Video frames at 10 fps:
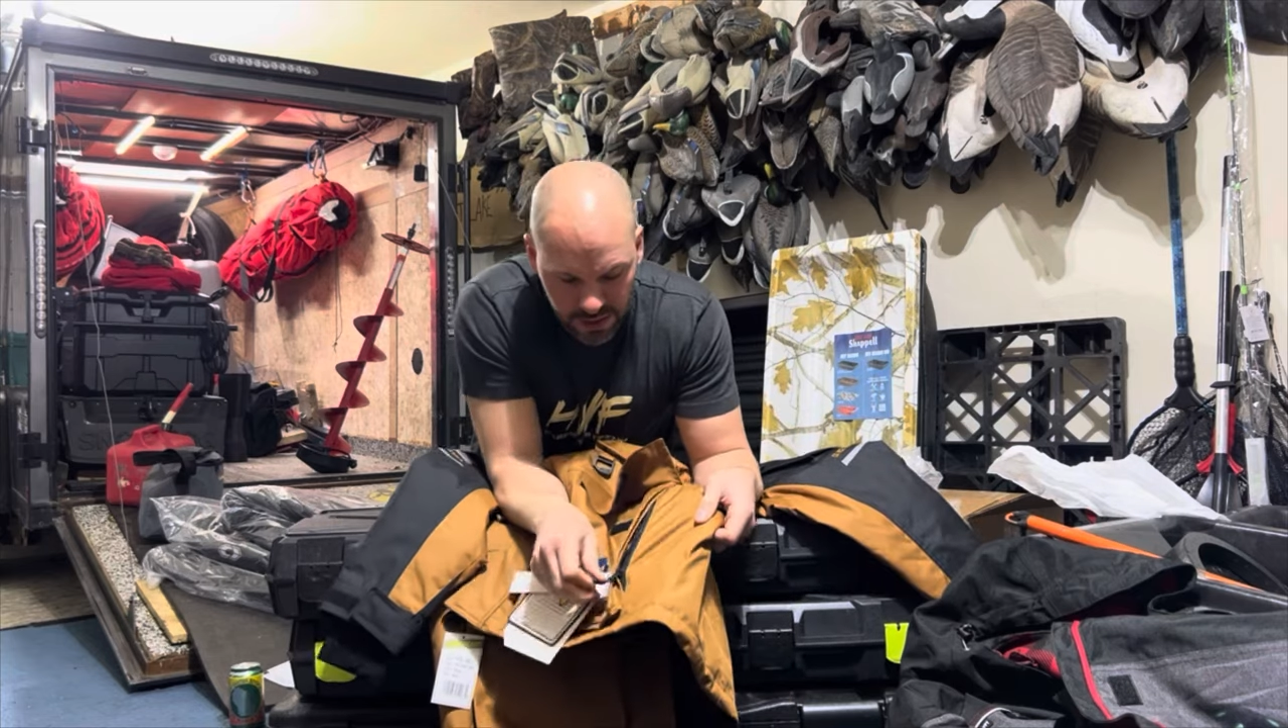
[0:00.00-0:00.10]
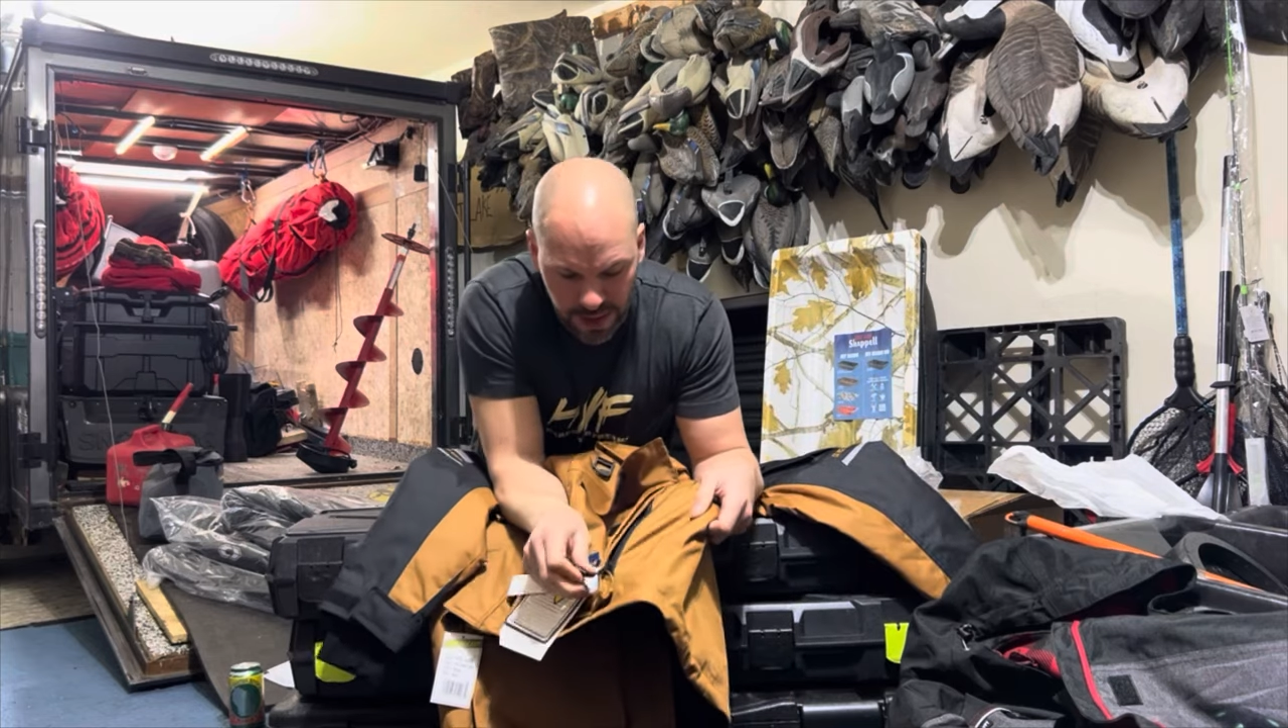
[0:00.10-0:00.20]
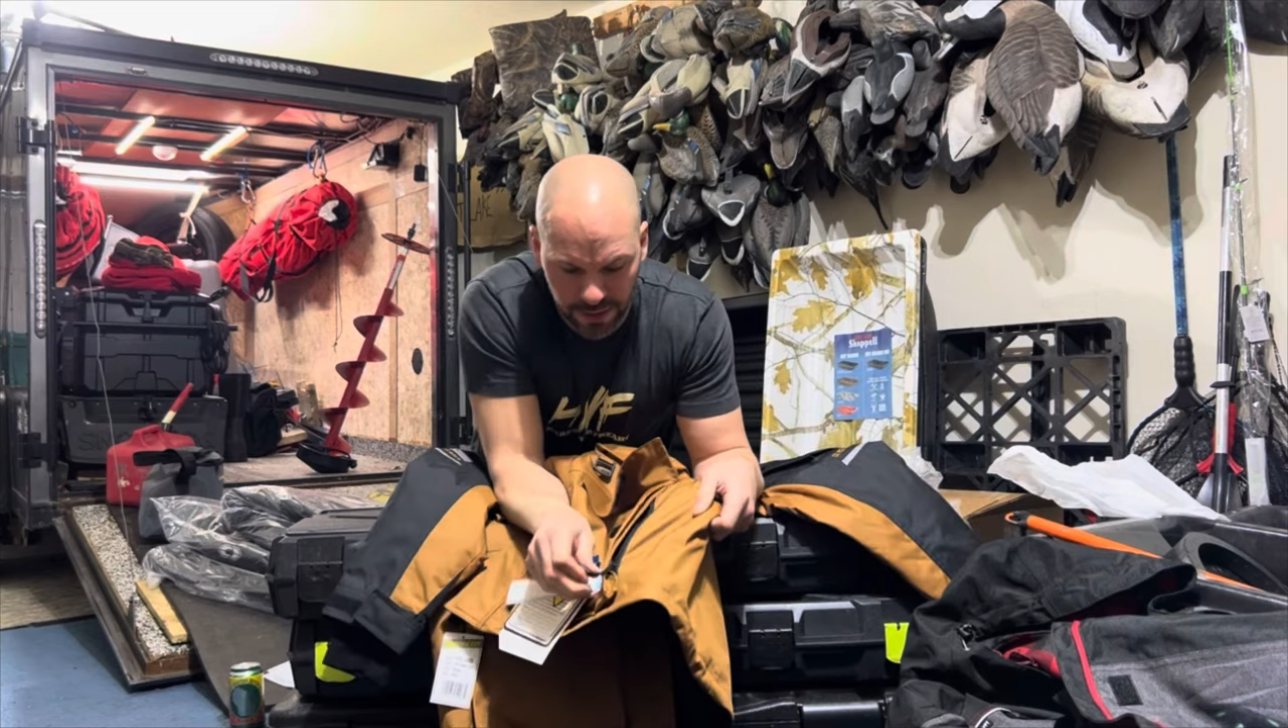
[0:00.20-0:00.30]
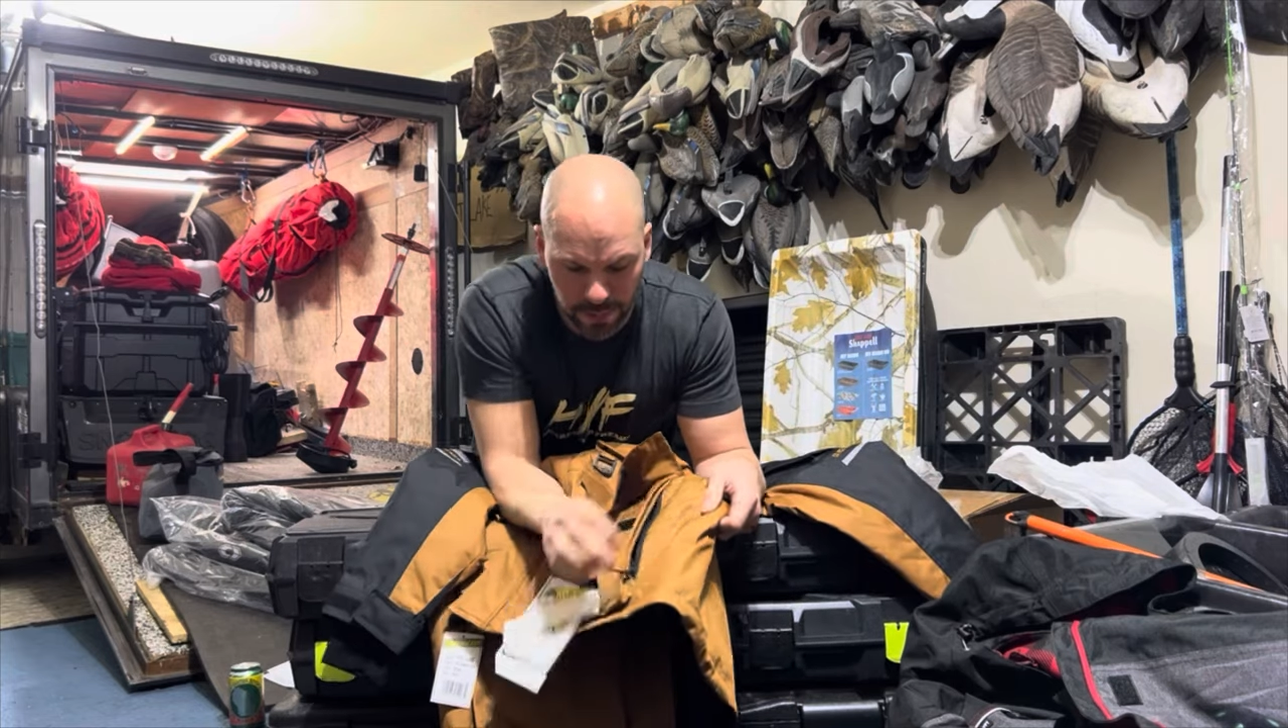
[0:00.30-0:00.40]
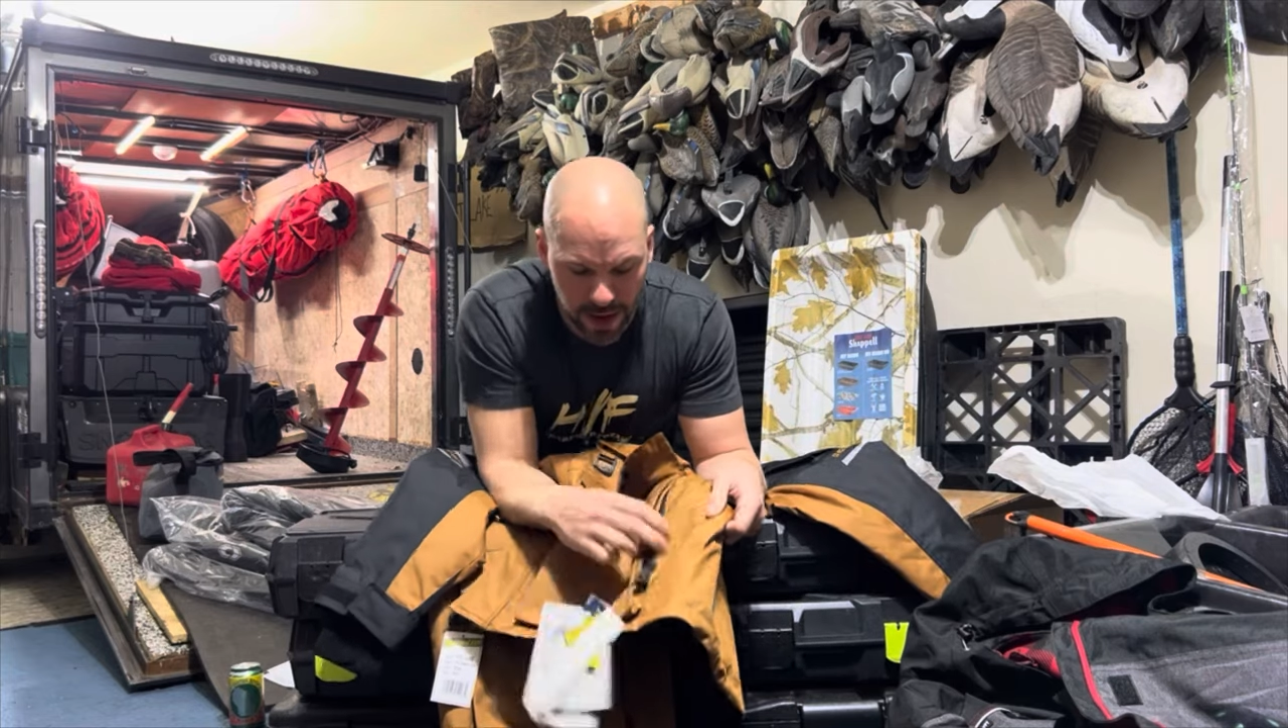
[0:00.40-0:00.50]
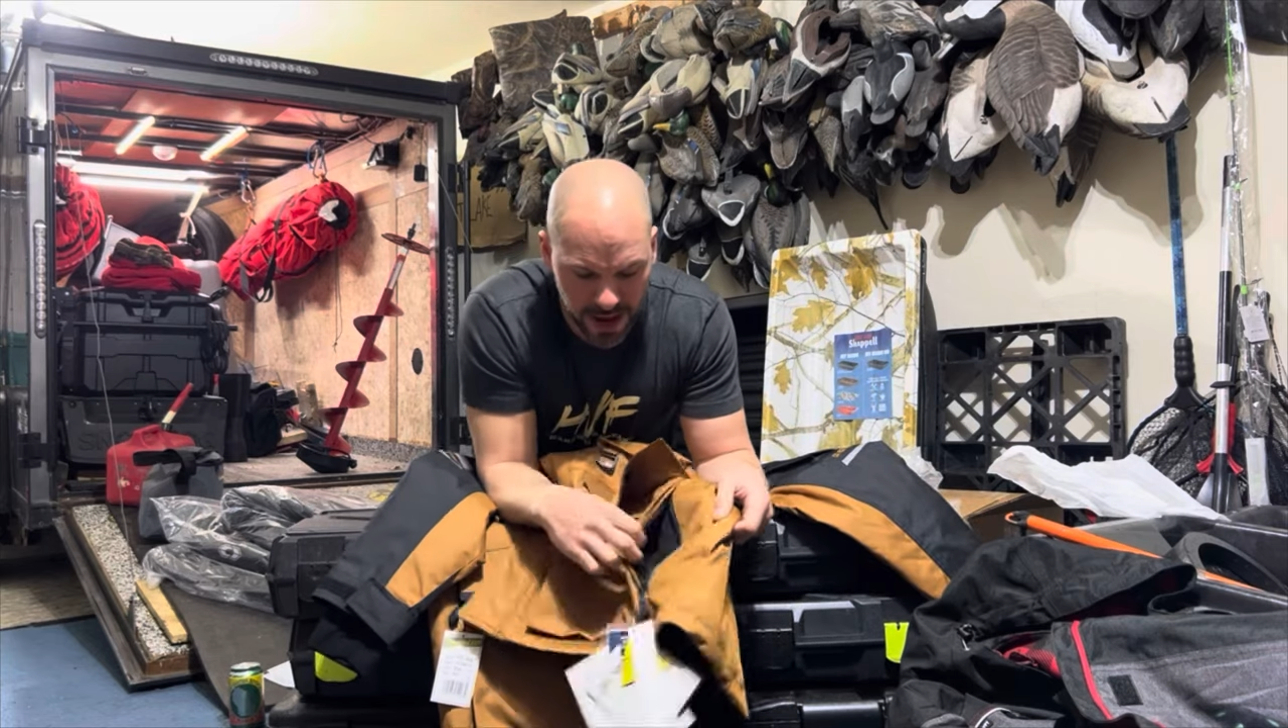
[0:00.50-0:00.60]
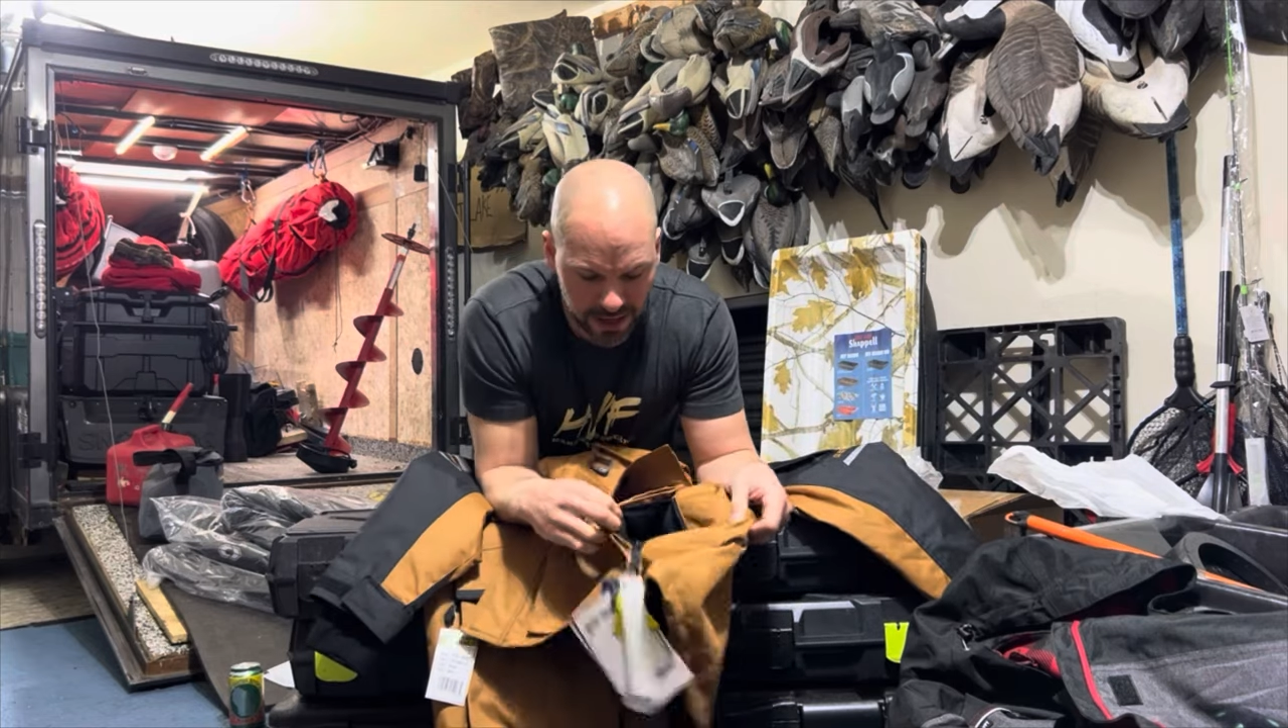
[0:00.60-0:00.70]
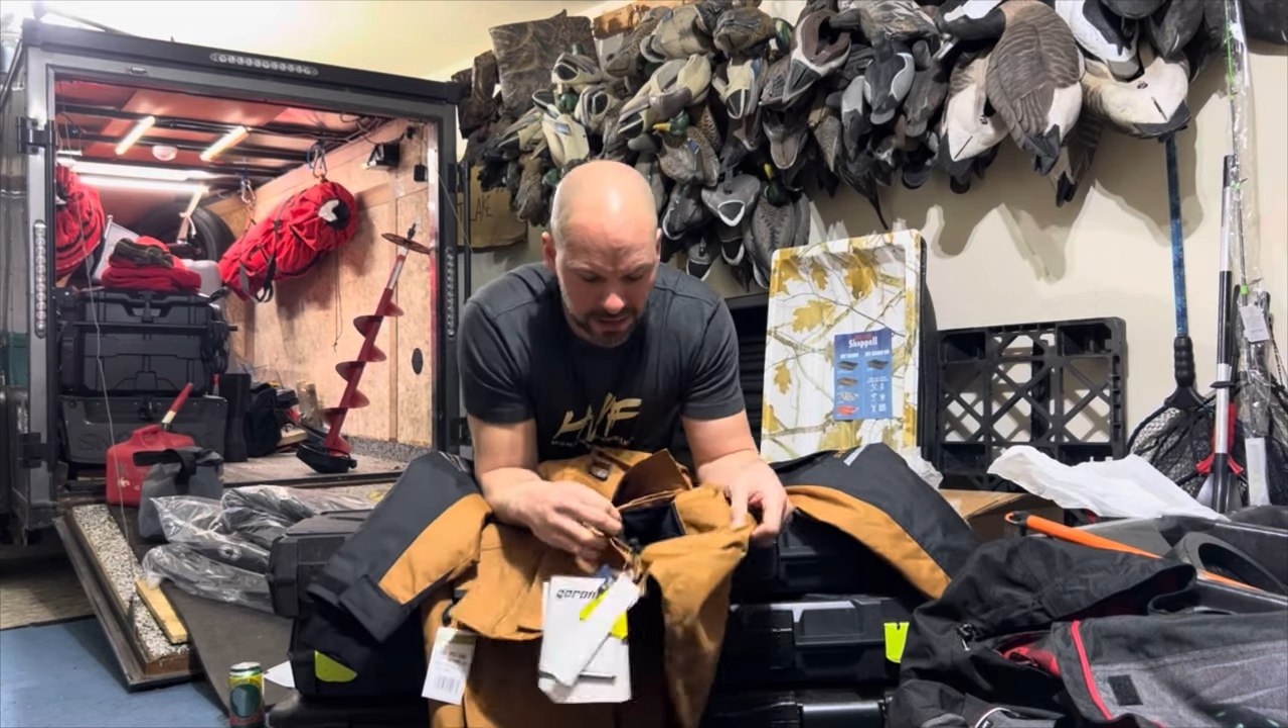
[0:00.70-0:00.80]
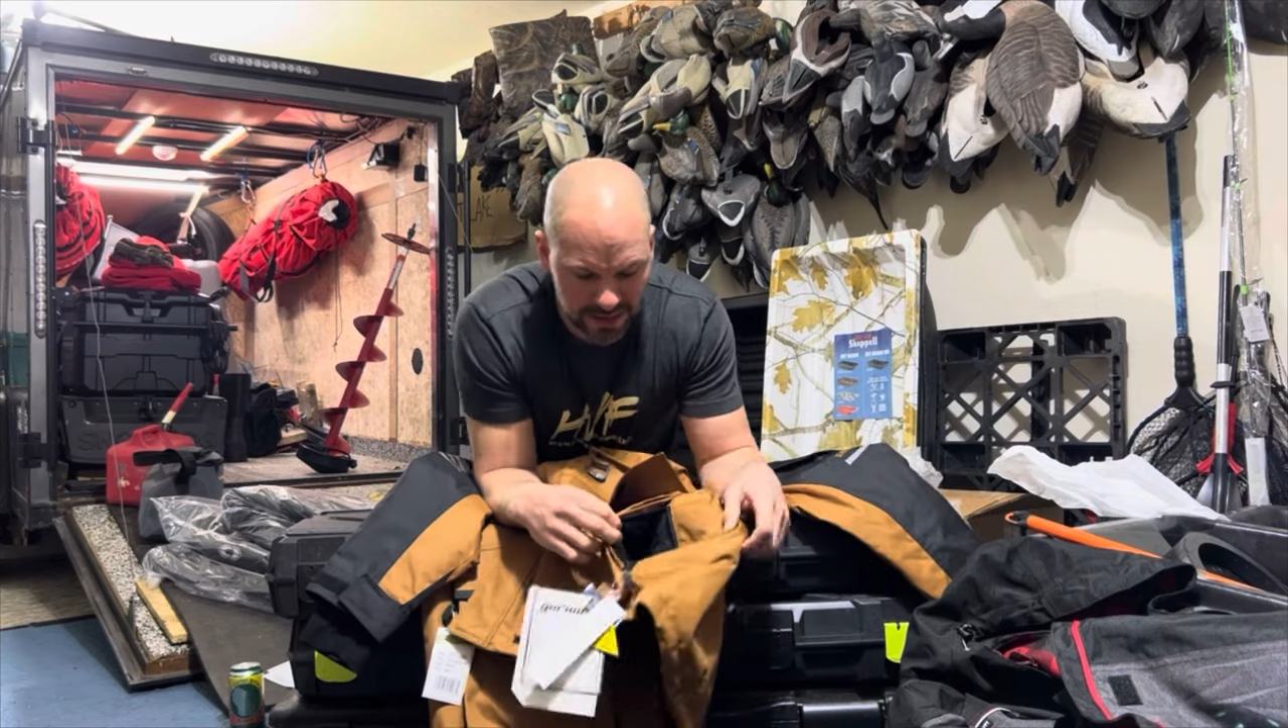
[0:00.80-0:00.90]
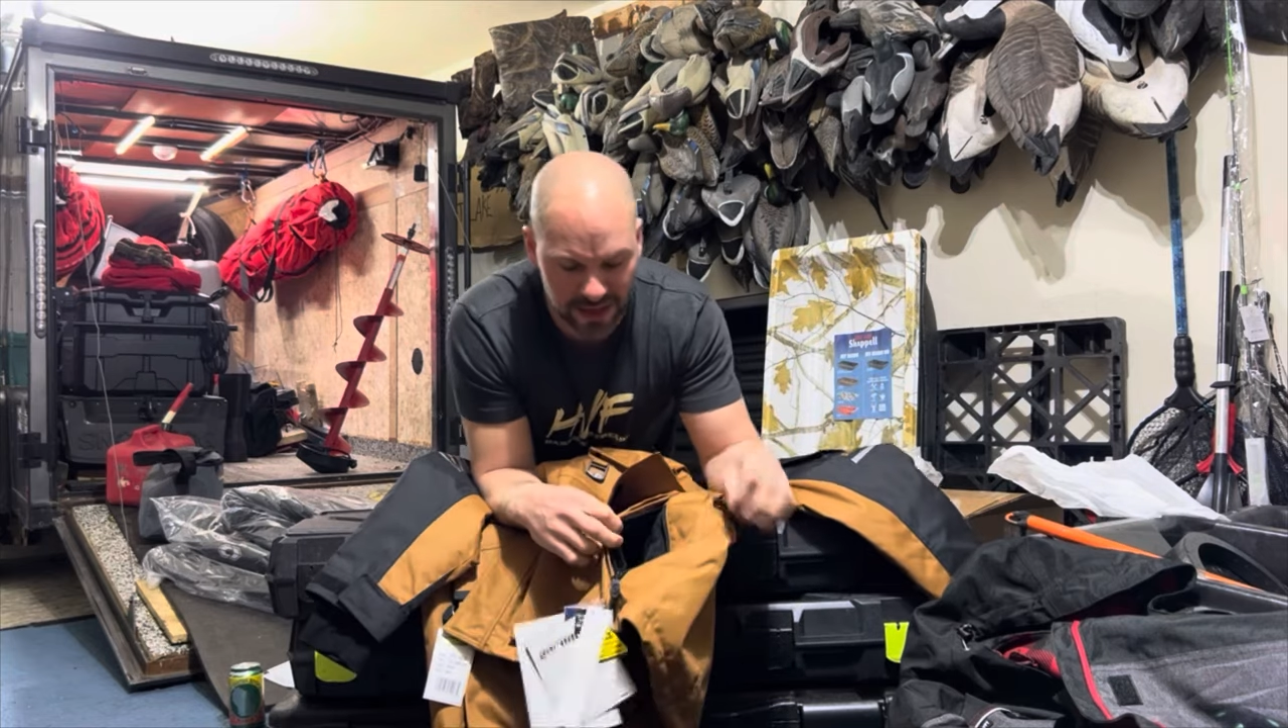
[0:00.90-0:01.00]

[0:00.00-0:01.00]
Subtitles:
on the pockets,